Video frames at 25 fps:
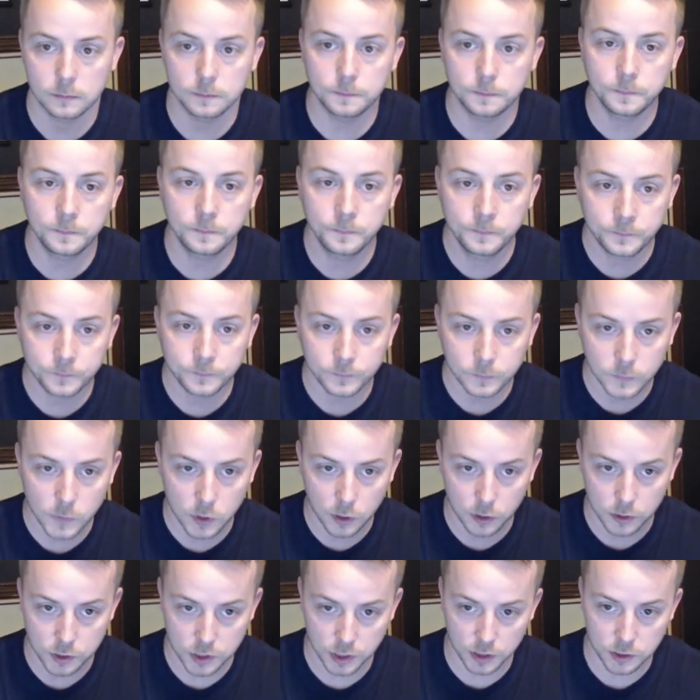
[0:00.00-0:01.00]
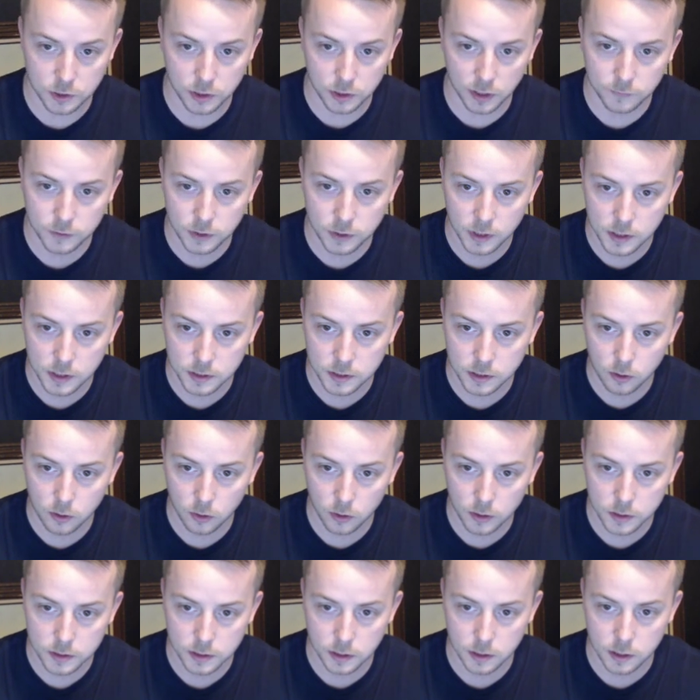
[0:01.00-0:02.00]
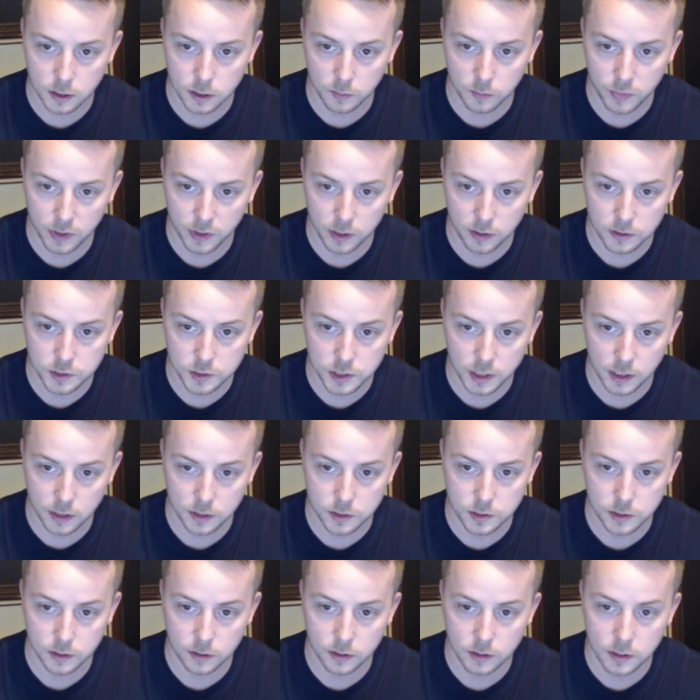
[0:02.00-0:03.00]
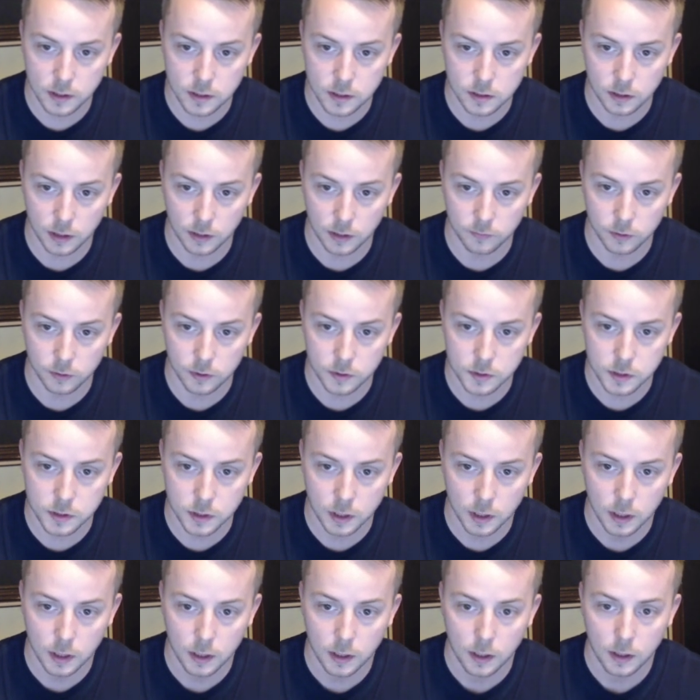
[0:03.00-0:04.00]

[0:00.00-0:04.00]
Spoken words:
you can change your advertising costs and you can change these levers.